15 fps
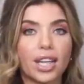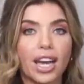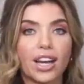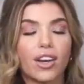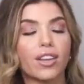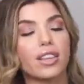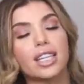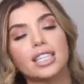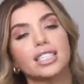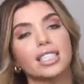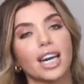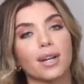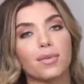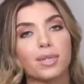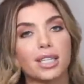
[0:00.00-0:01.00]
leg on these,
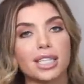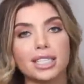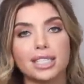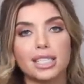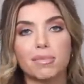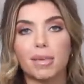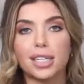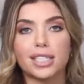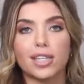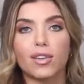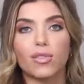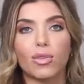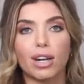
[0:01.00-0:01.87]
I really see myself